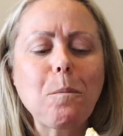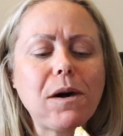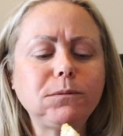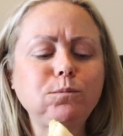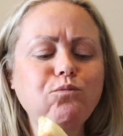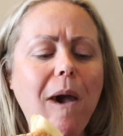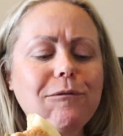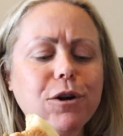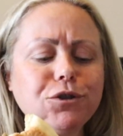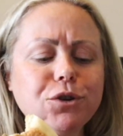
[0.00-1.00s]
But
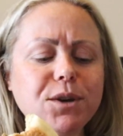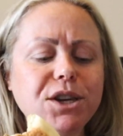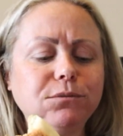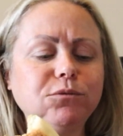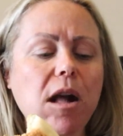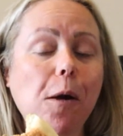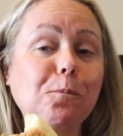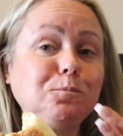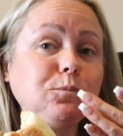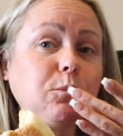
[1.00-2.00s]
I've also eaten like
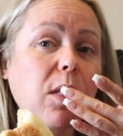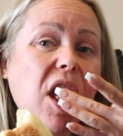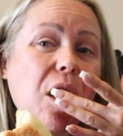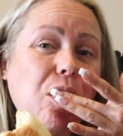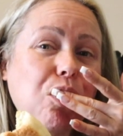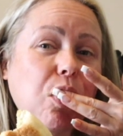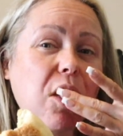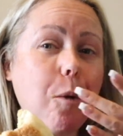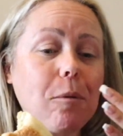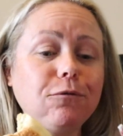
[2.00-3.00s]

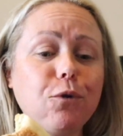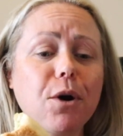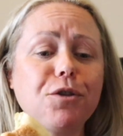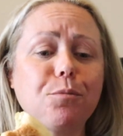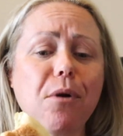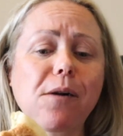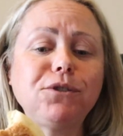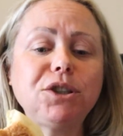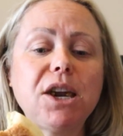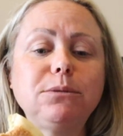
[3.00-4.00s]
4 other
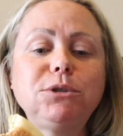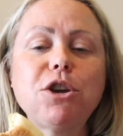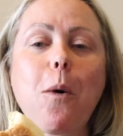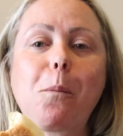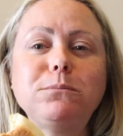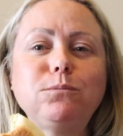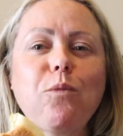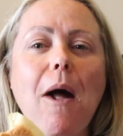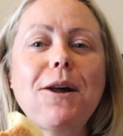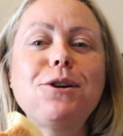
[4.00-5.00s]
breakfast items, so
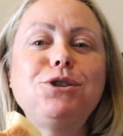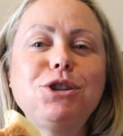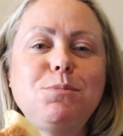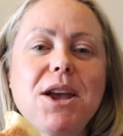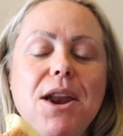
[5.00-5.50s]
I could just be